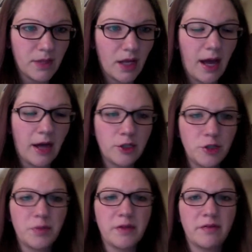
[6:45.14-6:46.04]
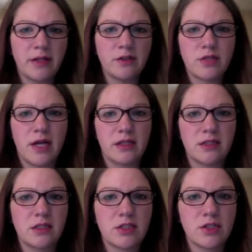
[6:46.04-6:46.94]
How do you prevent
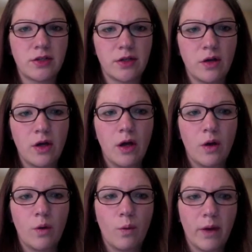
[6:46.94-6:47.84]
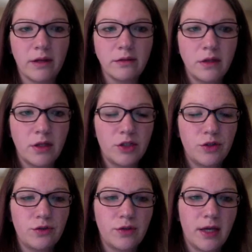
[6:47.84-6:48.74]
otitis externa? Well,
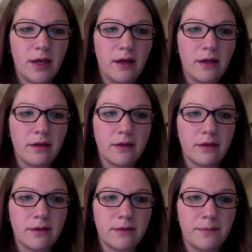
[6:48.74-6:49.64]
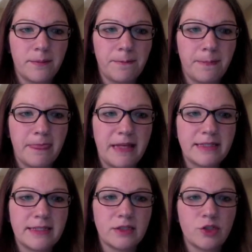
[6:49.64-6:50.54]
you can
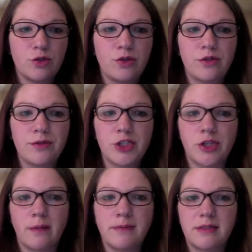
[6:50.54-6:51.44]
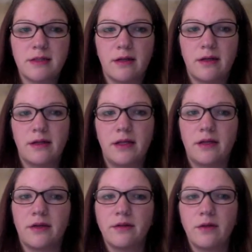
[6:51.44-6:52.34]
instill 2 to 3 drops in the
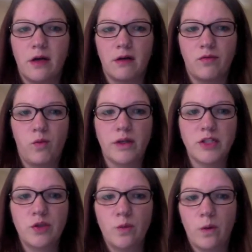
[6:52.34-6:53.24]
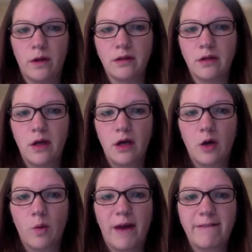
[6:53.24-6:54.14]
ear of 1:1
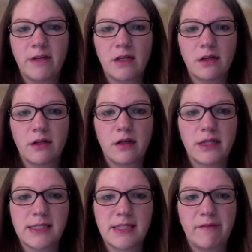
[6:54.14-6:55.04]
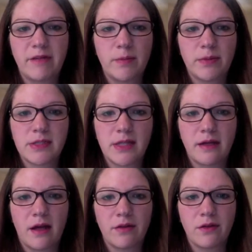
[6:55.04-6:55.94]
white vinegar and
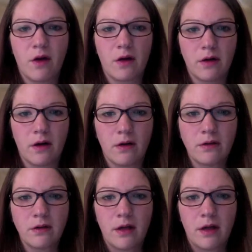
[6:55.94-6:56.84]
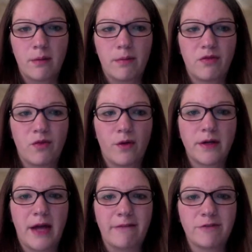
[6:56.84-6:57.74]
70% ethyl alcohol before
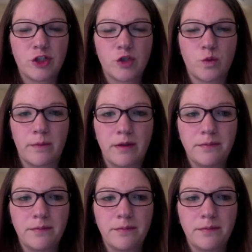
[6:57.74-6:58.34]
and after swimming.